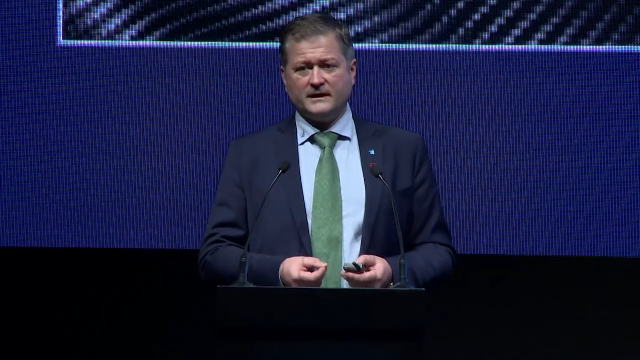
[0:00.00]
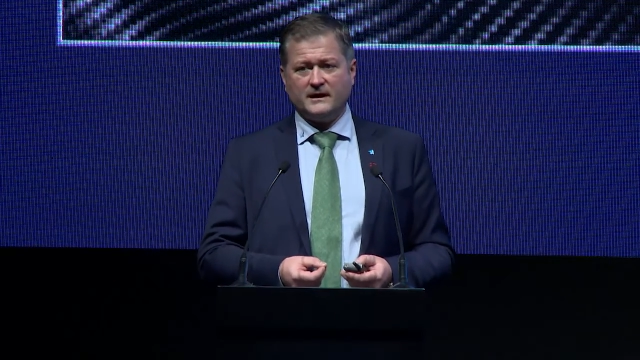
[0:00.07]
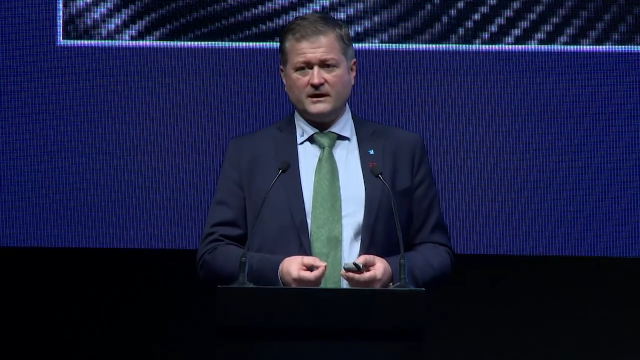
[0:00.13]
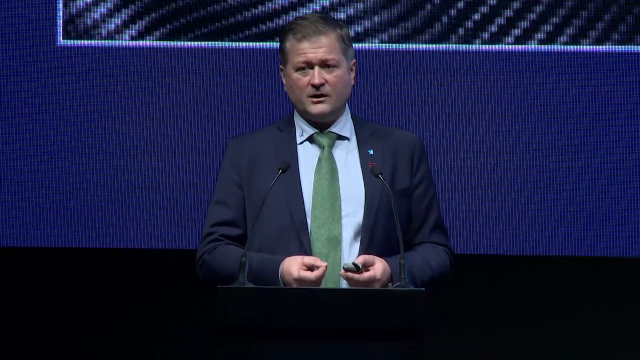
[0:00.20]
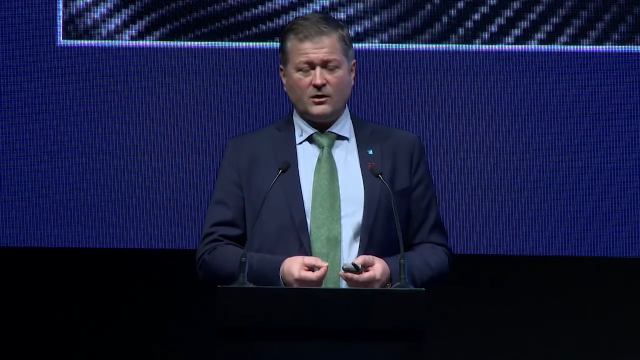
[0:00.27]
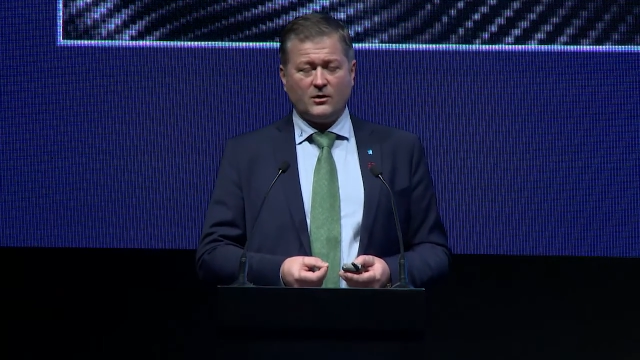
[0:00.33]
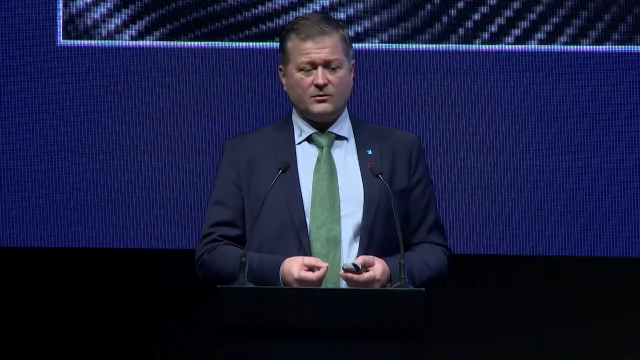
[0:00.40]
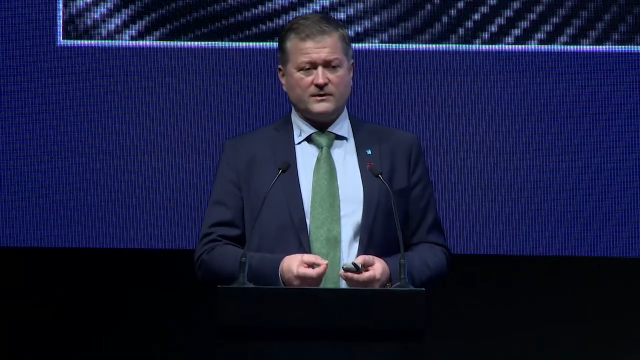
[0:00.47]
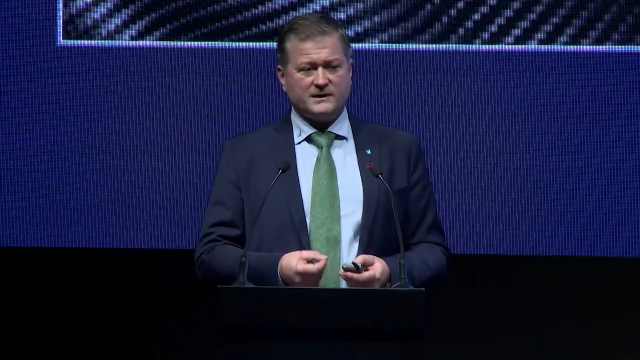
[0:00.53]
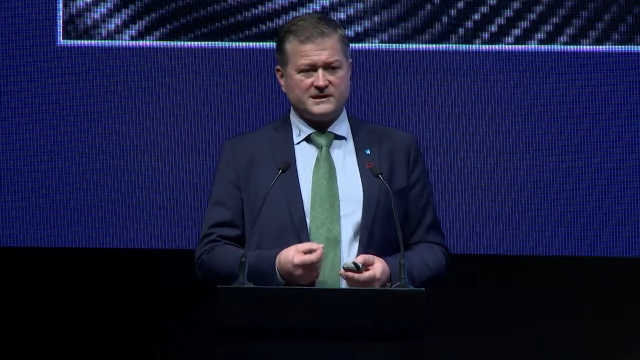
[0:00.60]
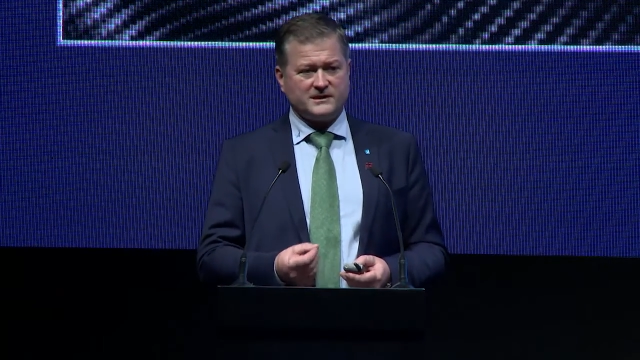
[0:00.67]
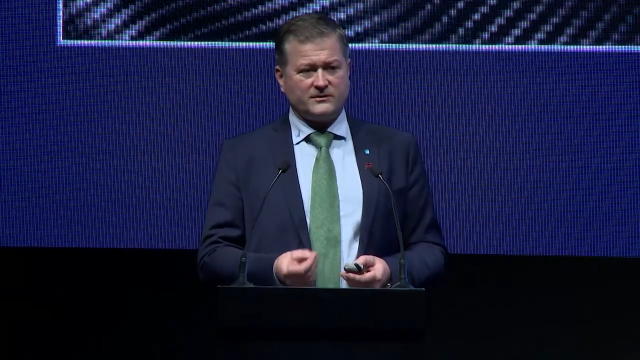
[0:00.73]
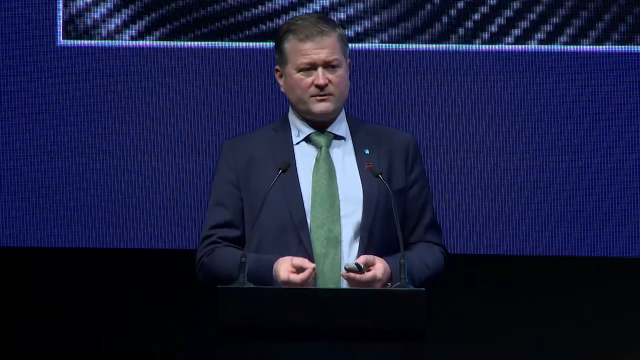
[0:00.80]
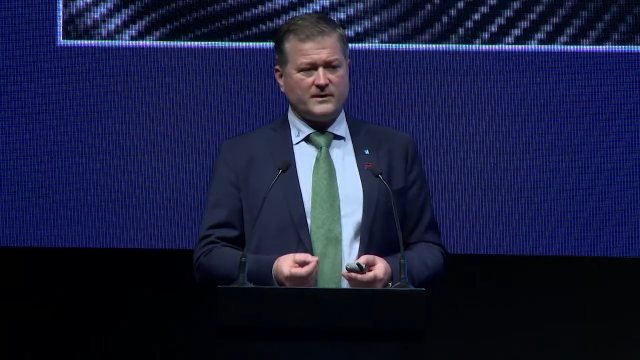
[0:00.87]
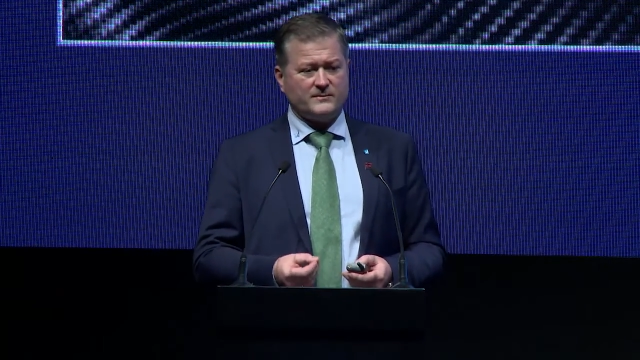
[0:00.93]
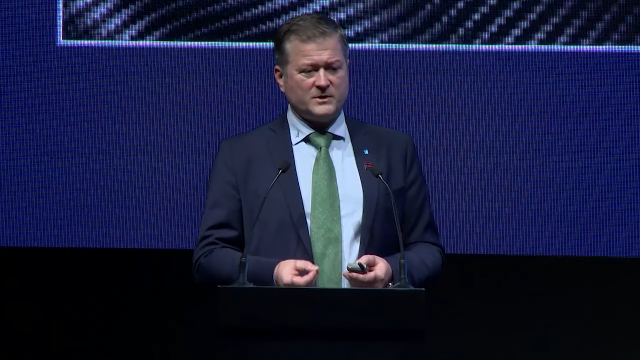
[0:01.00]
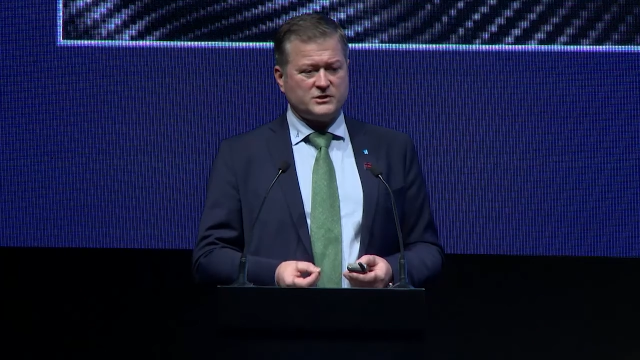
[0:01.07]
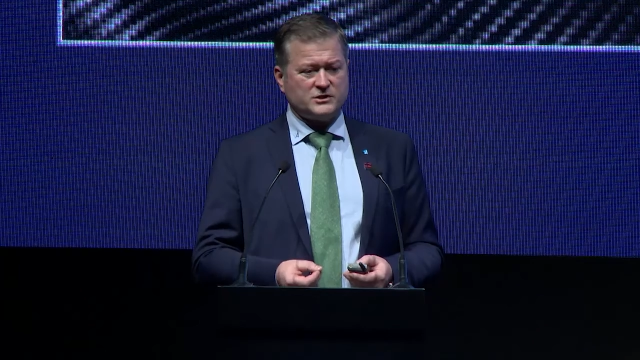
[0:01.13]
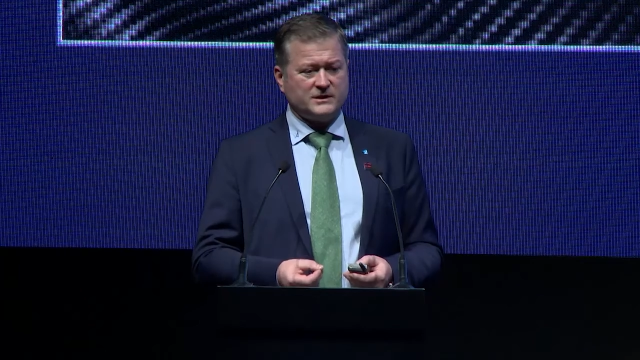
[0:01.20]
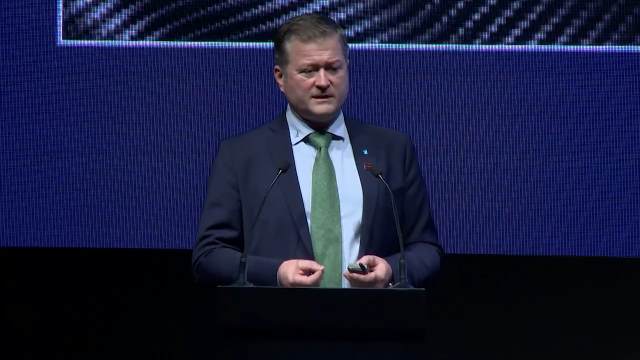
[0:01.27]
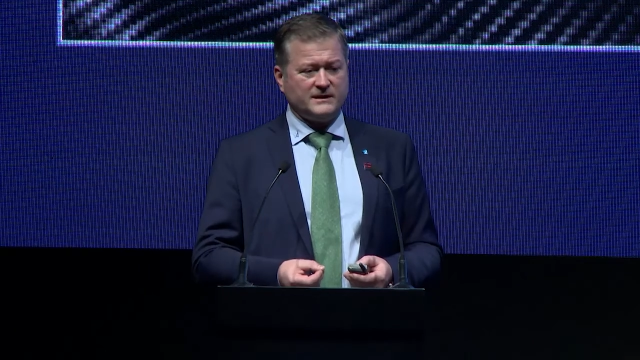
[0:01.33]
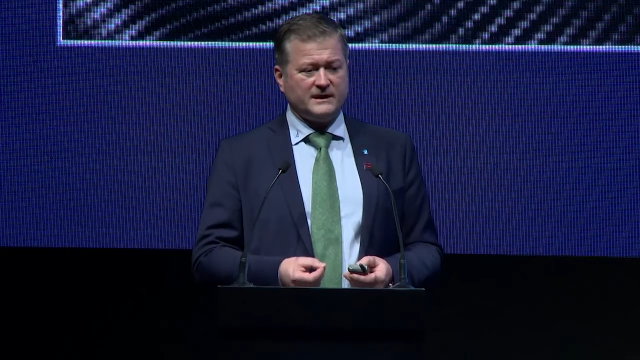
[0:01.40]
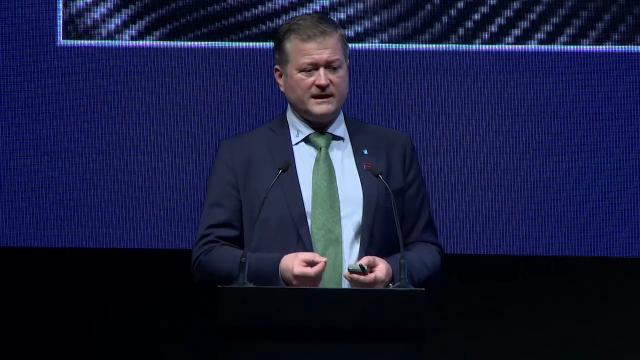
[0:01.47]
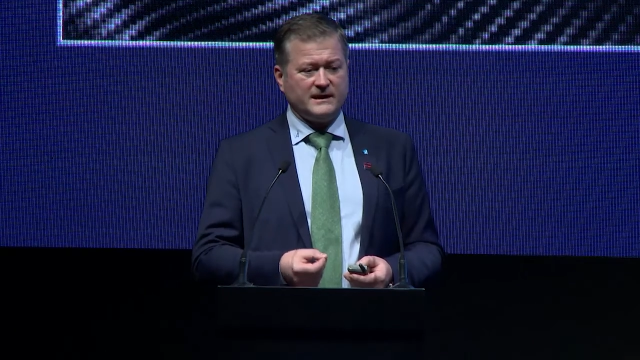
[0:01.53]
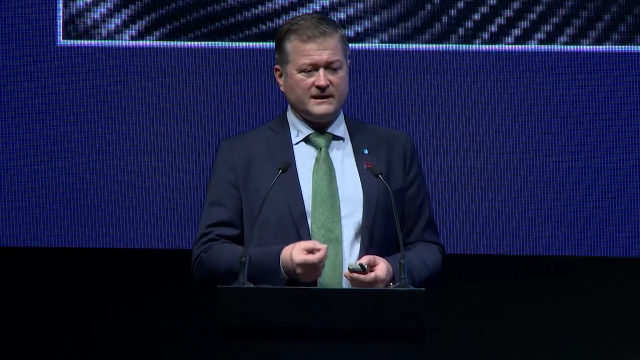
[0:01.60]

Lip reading: low and zero emission.